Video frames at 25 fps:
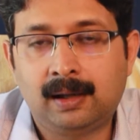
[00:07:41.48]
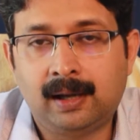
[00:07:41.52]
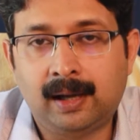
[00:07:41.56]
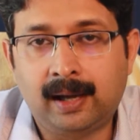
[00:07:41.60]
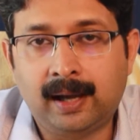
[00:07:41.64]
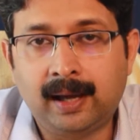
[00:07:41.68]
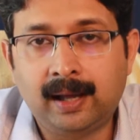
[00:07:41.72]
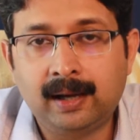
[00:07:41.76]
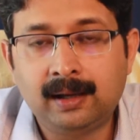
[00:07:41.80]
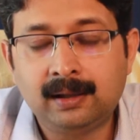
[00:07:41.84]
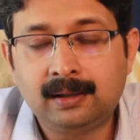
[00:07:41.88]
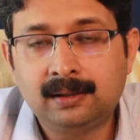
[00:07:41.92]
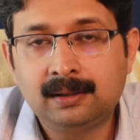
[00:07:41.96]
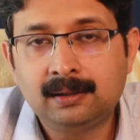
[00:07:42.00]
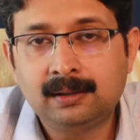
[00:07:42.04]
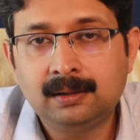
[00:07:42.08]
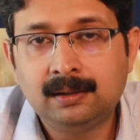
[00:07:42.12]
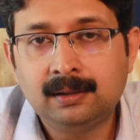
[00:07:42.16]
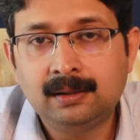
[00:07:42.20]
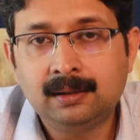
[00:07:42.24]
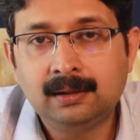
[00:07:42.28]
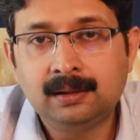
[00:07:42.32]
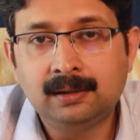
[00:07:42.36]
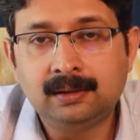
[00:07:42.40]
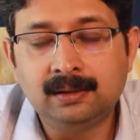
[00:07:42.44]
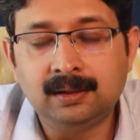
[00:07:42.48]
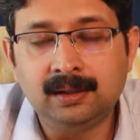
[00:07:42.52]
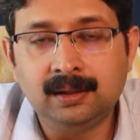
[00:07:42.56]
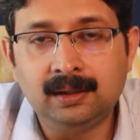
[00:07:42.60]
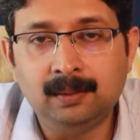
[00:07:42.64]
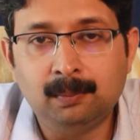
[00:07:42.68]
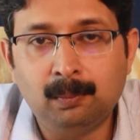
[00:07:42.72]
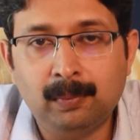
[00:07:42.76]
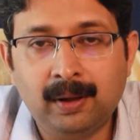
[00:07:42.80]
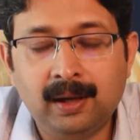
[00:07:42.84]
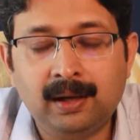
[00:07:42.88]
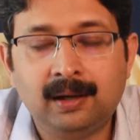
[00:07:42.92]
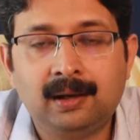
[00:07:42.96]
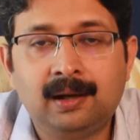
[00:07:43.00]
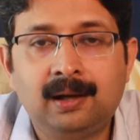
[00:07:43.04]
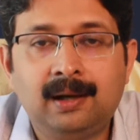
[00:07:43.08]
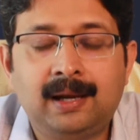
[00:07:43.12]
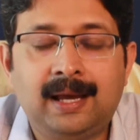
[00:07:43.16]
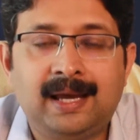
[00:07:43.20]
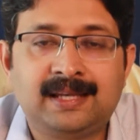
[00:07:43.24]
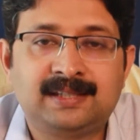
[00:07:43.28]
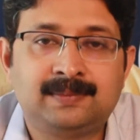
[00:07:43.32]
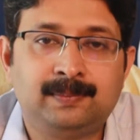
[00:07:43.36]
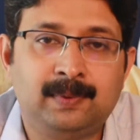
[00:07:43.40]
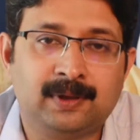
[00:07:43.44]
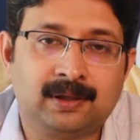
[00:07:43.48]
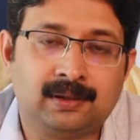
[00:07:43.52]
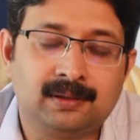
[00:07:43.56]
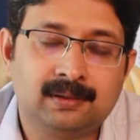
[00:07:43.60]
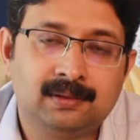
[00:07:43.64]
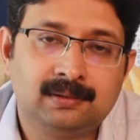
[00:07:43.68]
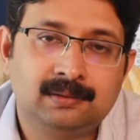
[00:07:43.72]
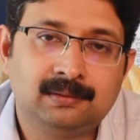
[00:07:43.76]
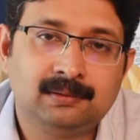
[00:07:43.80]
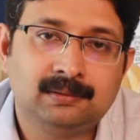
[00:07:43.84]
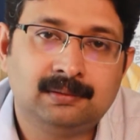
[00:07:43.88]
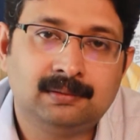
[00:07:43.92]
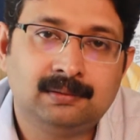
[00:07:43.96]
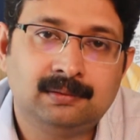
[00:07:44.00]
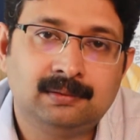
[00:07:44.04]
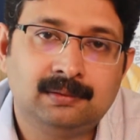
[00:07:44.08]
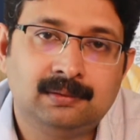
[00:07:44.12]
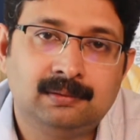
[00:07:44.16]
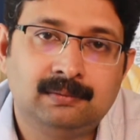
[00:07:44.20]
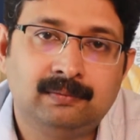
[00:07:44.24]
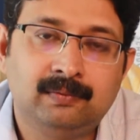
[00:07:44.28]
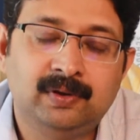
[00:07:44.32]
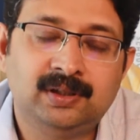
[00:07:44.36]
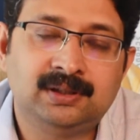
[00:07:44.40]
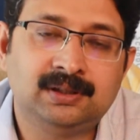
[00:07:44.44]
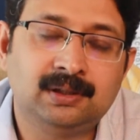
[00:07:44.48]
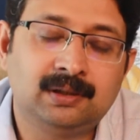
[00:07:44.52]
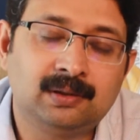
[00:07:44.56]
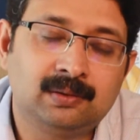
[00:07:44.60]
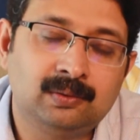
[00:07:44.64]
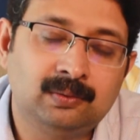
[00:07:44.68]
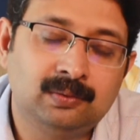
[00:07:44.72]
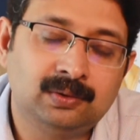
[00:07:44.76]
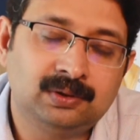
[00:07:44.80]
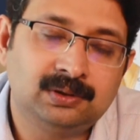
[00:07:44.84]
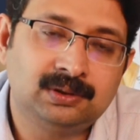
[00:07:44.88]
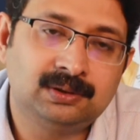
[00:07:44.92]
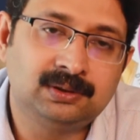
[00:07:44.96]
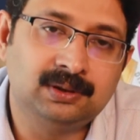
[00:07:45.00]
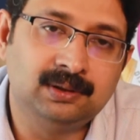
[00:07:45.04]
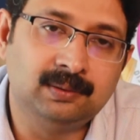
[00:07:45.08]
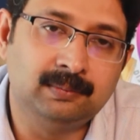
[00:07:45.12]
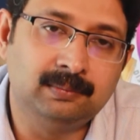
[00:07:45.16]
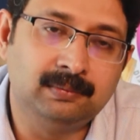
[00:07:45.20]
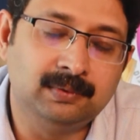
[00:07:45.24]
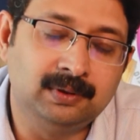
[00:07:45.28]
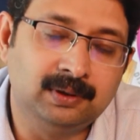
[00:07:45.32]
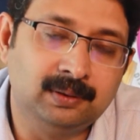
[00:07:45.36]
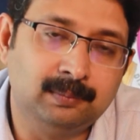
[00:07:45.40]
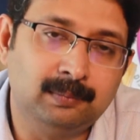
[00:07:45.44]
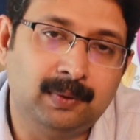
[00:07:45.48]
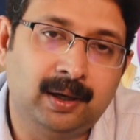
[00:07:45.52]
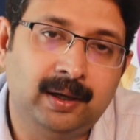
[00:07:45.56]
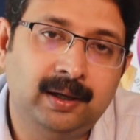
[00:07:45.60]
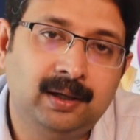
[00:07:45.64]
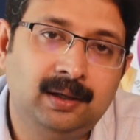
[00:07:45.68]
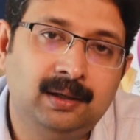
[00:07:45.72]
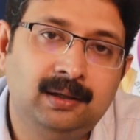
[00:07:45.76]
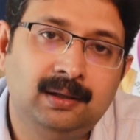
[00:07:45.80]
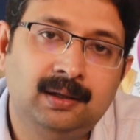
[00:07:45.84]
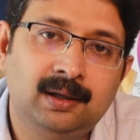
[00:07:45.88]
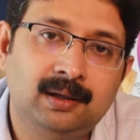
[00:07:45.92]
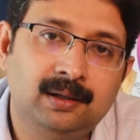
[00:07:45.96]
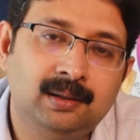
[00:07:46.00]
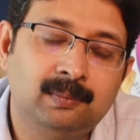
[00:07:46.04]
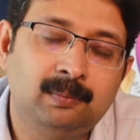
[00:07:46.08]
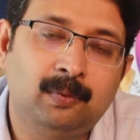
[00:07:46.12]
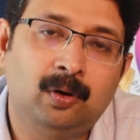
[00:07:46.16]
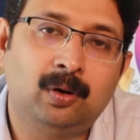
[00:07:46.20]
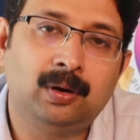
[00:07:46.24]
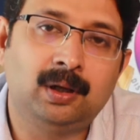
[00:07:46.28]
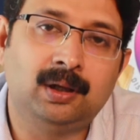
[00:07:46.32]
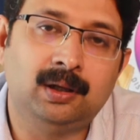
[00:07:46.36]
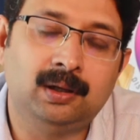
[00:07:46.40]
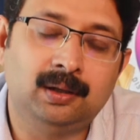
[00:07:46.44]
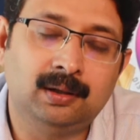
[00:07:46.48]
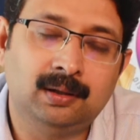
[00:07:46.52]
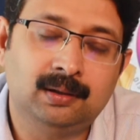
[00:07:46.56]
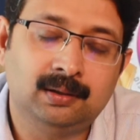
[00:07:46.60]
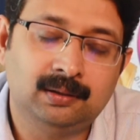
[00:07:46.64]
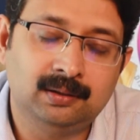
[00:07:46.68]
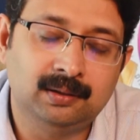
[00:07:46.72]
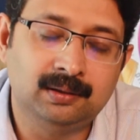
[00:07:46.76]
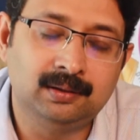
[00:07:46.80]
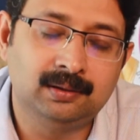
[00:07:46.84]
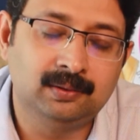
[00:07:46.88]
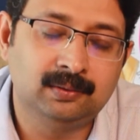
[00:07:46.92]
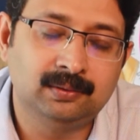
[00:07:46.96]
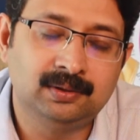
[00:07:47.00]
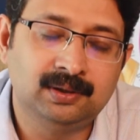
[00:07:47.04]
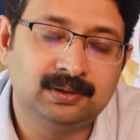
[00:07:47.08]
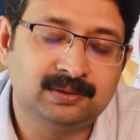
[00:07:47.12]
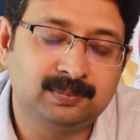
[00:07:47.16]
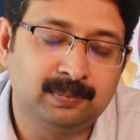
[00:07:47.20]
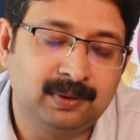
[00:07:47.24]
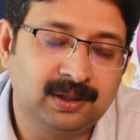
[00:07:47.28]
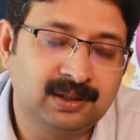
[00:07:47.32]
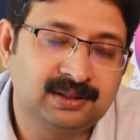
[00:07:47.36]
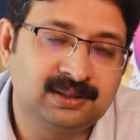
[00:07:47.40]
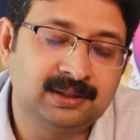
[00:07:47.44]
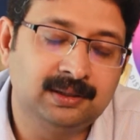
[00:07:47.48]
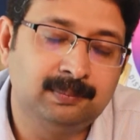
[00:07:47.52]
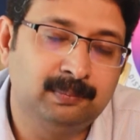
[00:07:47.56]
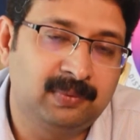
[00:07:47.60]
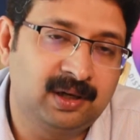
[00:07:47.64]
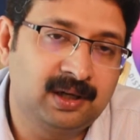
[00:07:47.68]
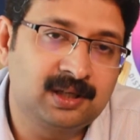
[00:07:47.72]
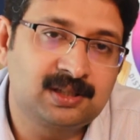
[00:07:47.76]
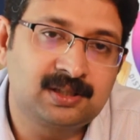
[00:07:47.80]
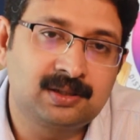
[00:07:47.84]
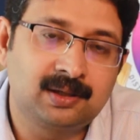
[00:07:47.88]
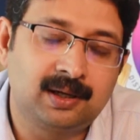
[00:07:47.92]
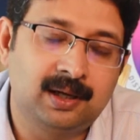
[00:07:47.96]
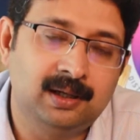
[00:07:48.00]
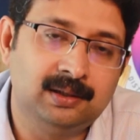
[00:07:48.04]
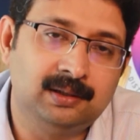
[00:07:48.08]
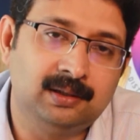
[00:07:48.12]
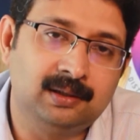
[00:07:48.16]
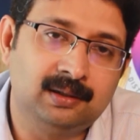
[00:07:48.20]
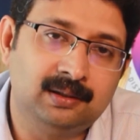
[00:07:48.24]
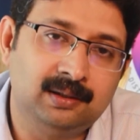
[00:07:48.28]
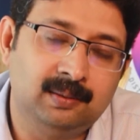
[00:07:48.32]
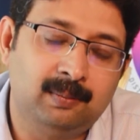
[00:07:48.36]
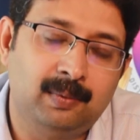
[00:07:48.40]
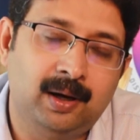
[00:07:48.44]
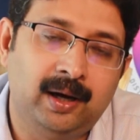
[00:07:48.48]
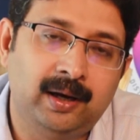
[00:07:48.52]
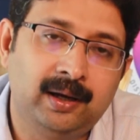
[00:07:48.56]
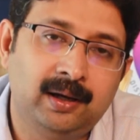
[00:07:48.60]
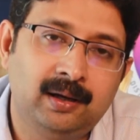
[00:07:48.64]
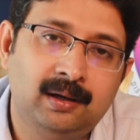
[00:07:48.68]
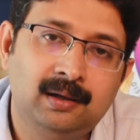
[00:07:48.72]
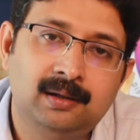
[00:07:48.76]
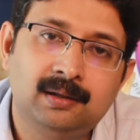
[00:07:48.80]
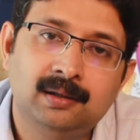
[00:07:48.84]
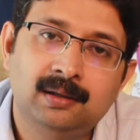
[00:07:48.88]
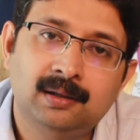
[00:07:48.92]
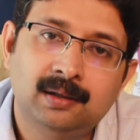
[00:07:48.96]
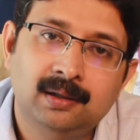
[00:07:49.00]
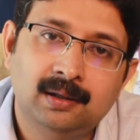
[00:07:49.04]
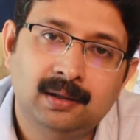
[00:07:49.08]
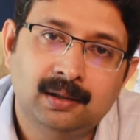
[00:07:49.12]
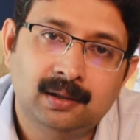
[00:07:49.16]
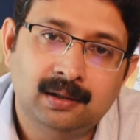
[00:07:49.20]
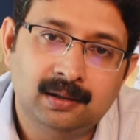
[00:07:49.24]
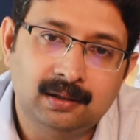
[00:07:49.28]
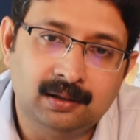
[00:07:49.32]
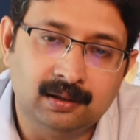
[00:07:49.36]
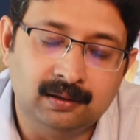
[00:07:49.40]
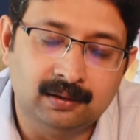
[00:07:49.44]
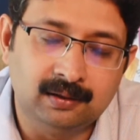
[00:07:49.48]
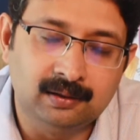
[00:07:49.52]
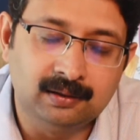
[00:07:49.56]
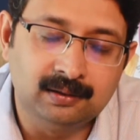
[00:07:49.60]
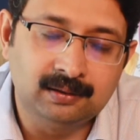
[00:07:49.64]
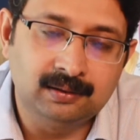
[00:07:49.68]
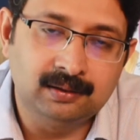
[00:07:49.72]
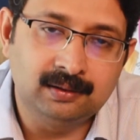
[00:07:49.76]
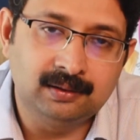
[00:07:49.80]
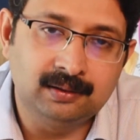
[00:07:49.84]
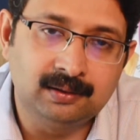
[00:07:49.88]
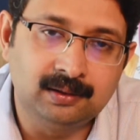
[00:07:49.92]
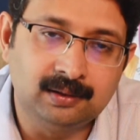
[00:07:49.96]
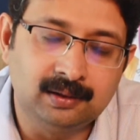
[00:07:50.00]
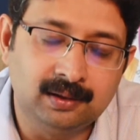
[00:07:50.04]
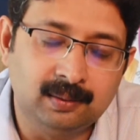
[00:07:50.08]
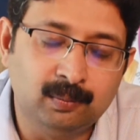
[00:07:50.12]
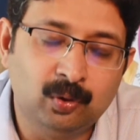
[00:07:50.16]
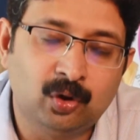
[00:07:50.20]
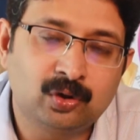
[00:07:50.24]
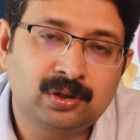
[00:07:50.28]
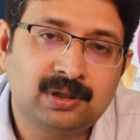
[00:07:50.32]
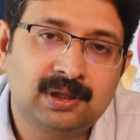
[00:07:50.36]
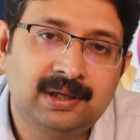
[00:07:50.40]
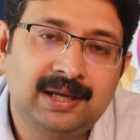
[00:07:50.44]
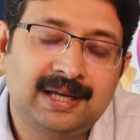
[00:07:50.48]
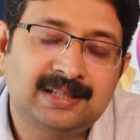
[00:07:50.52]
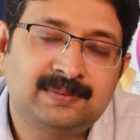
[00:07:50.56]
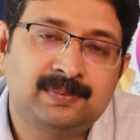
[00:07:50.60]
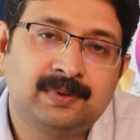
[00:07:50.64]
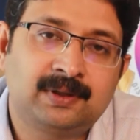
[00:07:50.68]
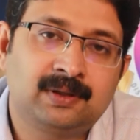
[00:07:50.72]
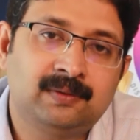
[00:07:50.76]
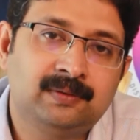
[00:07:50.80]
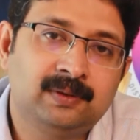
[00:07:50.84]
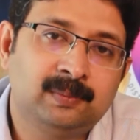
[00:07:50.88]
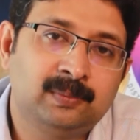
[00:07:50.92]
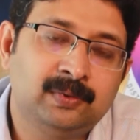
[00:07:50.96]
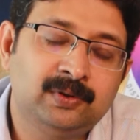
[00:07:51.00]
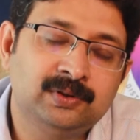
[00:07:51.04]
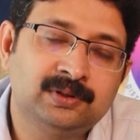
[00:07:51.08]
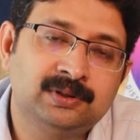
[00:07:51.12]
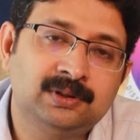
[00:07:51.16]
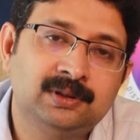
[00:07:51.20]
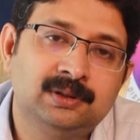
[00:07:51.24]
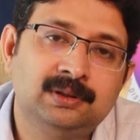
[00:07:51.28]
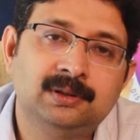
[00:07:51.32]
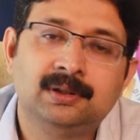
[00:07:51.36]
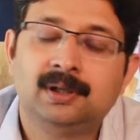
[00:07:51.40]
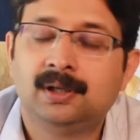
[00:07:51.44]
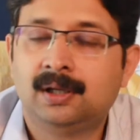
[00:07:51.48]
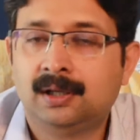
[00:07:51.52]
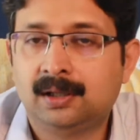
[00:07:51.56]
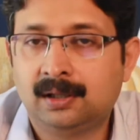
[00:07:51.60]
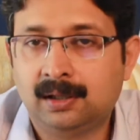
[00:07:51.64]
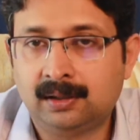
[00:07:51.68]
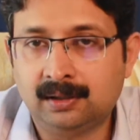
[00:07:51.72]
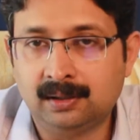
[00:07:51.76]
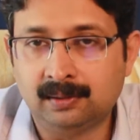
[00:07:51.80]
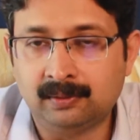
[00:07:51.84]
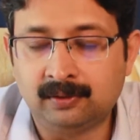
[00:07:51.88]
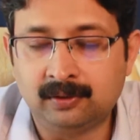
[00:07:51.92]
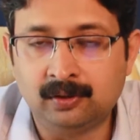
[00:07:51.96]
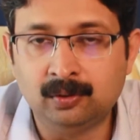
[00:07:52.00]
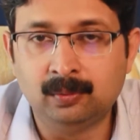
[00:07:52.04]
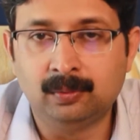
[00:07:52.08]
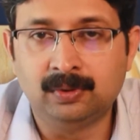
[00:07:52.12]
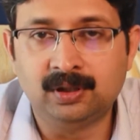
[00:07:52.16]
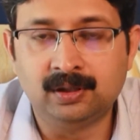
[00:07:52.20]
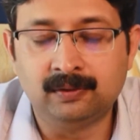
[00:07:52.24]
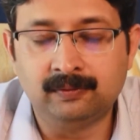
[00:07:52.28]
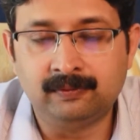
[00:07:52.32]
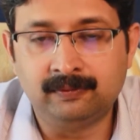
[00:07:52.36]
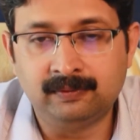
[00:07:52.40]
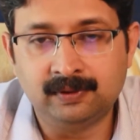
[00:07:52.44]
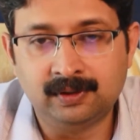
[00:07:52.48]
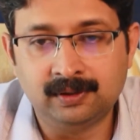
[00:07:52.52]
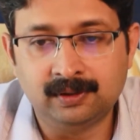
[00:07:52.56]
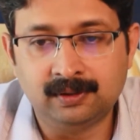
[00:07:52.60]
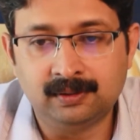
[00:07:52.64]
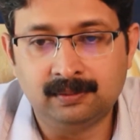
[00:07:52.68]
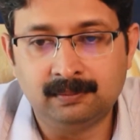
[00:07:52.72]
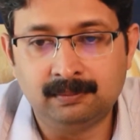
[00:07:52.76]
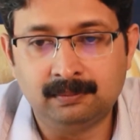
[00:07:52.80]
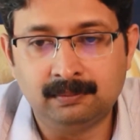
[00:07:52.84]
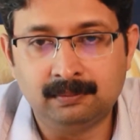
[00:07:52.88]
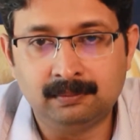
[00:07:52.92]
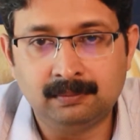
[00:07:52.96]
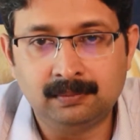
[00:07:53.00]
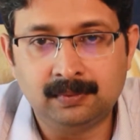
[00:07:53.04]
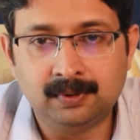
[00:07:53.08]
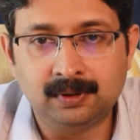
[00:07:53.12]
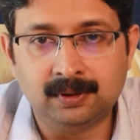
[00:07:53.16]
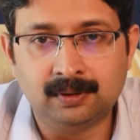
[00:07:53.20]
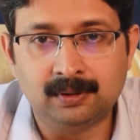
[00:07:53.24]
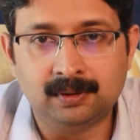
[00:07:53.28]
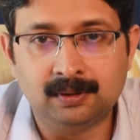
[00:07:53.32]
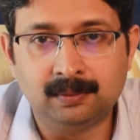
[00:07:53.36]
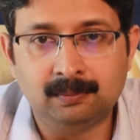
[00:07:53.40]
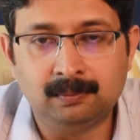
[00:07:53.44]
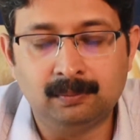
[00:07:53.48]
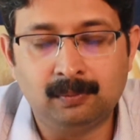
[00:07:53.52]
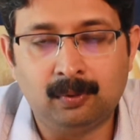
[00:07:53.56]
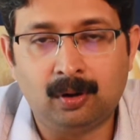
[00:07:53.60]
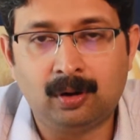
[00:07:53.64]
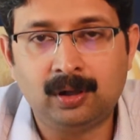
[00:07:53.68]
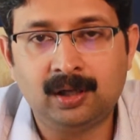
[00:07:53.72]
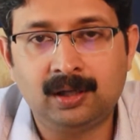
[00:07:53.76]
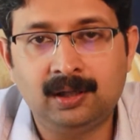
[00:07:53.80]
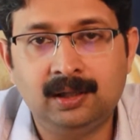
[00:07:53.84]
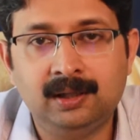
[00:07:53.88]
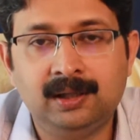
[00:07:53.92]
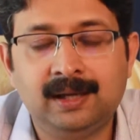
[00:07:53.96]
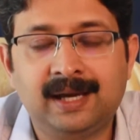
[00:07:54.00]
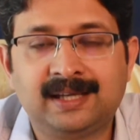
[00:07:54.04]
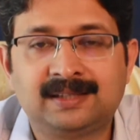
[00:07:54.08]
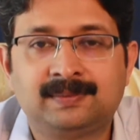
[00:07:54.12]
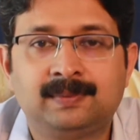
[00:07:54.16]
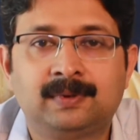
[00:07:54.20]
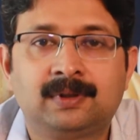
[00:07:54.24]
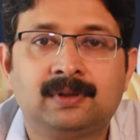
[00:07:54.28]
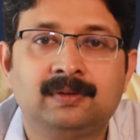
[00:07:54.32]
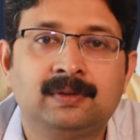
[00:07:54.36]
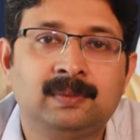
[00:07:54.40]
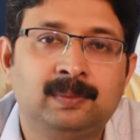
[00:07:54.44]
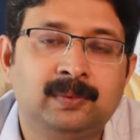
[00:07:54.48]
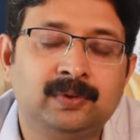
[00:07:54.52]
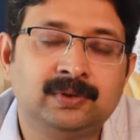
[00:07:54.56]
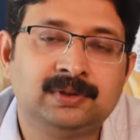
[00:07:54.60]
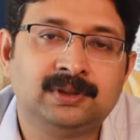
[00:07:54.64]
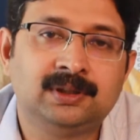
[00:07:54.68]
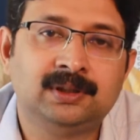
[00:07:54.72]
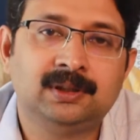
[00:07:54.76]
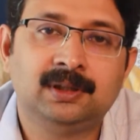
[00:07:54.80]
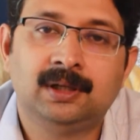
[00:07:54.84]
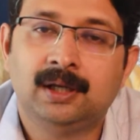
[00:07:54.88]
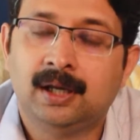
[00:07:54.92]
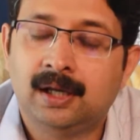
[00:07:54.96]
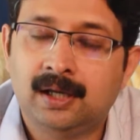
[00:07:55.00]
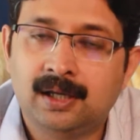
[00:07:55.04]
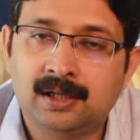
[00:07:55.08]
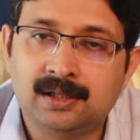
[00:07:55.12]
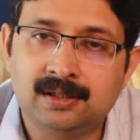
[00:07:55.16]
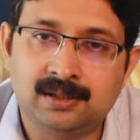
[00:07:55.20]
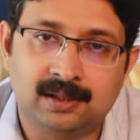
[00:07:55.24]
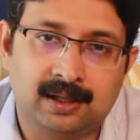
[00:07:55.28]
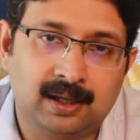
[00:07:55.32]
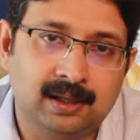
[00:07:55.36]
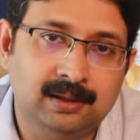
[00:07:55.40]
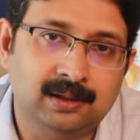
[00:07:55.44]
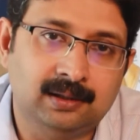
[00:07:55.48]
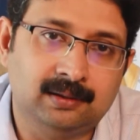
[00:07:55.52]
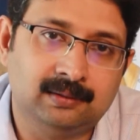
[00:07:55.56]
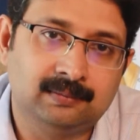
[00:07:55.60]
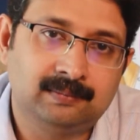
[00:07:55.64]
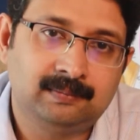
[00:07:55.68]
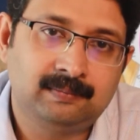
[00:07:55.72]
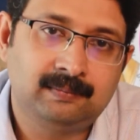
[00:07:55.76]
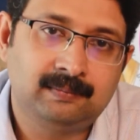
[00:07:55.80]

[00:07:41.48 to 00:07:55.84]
and the mental aspect, which includes the mind and the body, this brings together the mind, the emotional aspect of the person, the bodily aspect of the person together.